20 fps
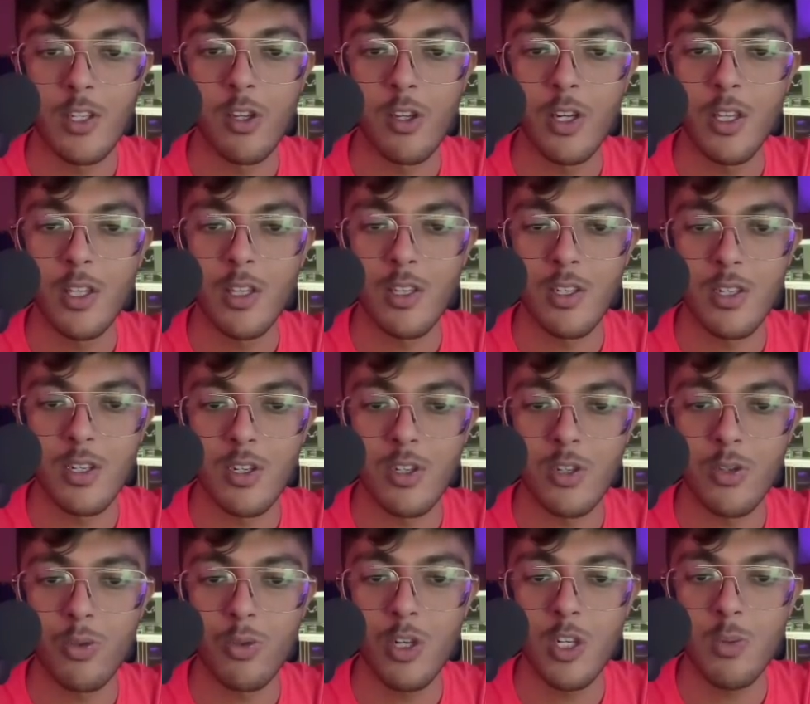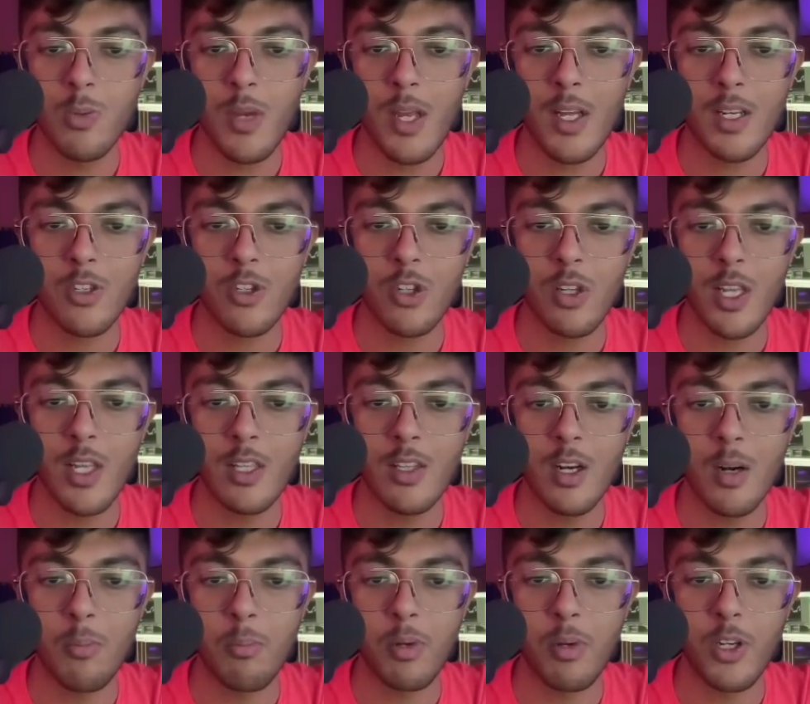Look at this. As soon as we actually ended
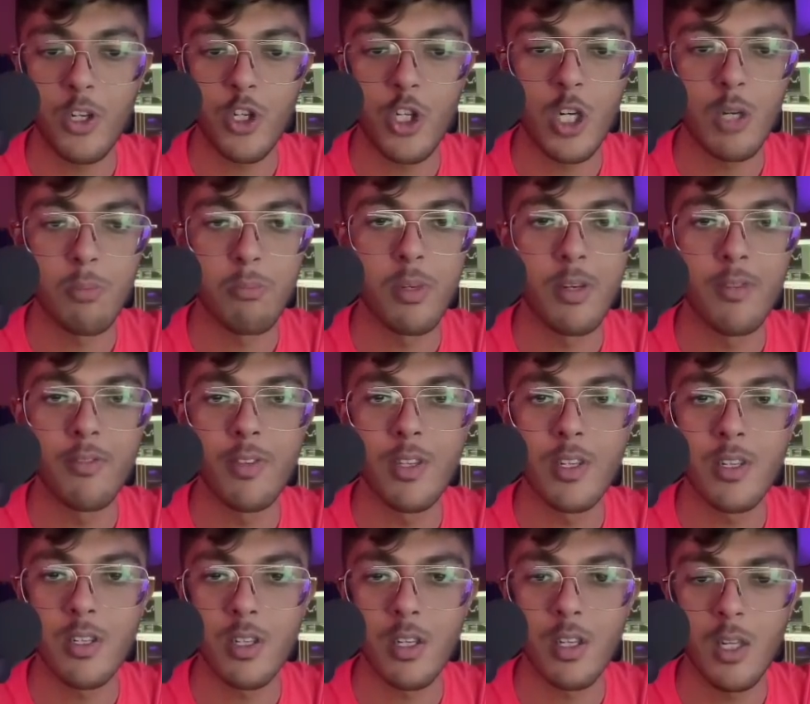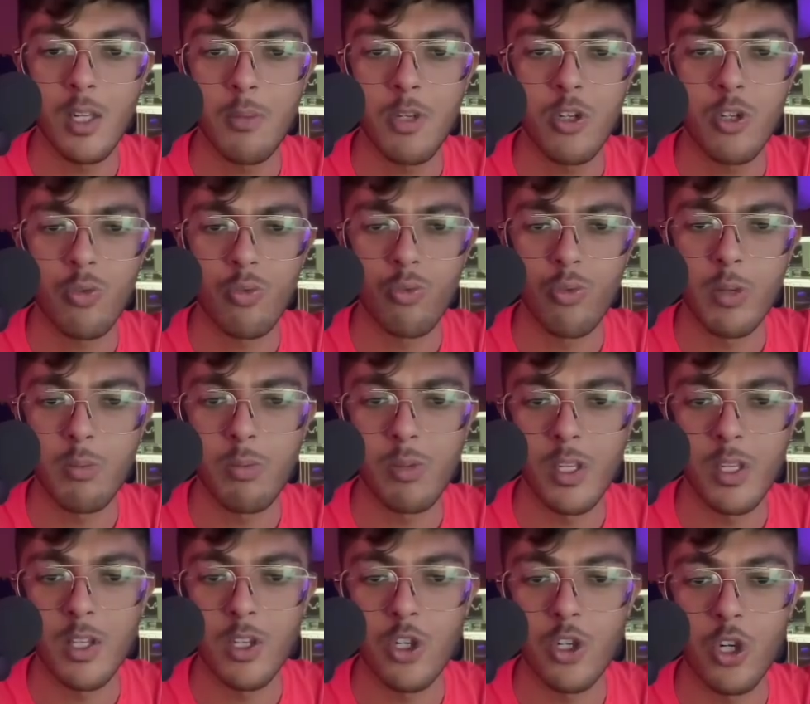up punching above this ceiling, let me just
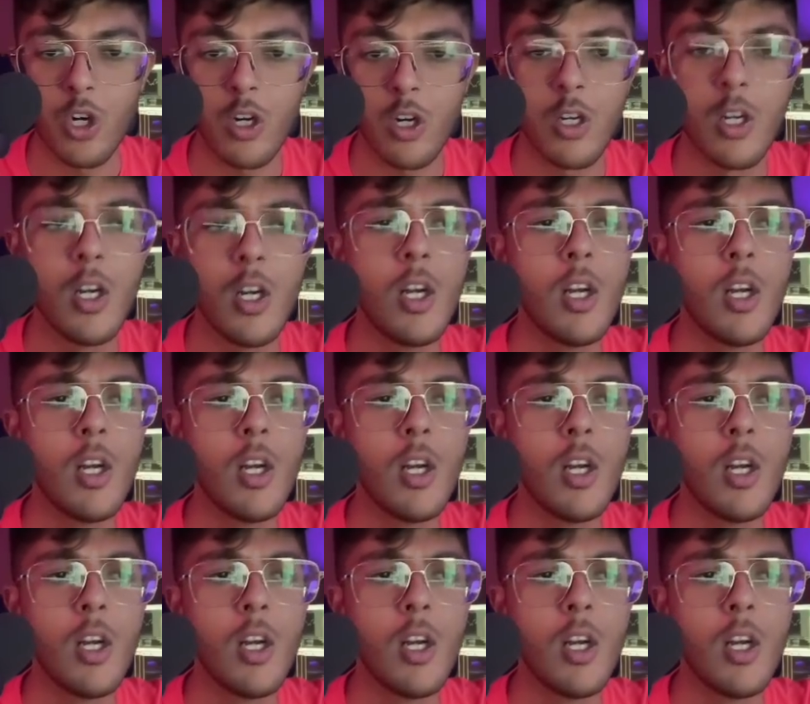replay the chart